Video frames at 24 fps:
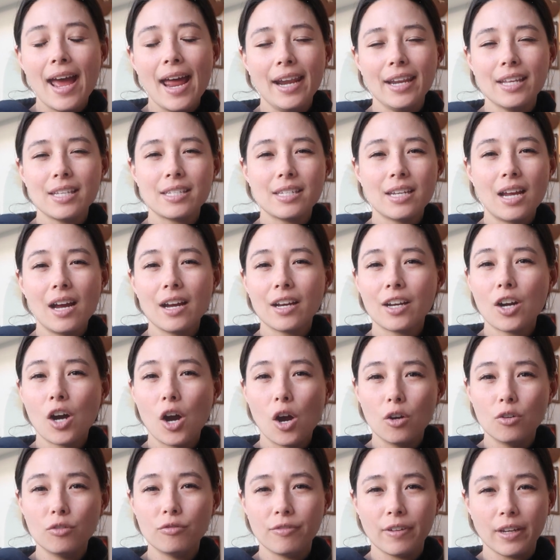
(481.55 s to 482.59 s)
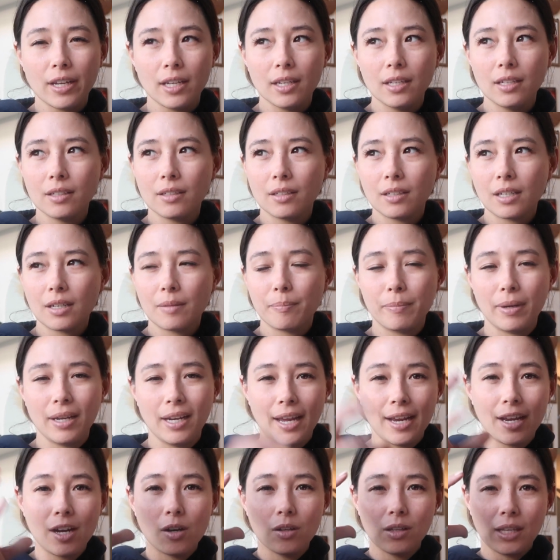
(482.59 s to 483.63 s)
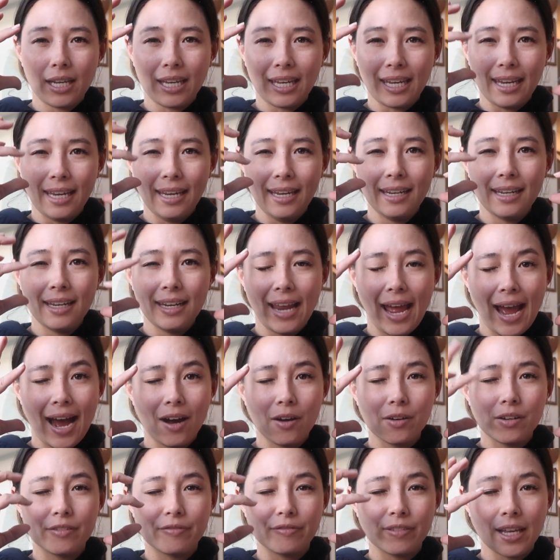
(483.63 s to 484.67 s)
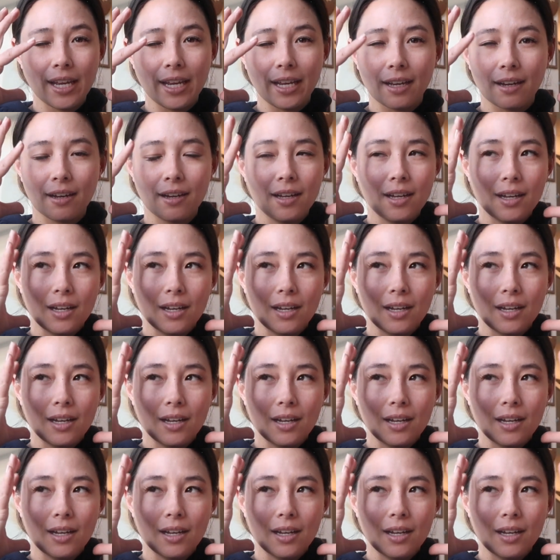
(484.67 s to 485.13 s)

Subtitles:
and it's not COVID, but I go like in and out of like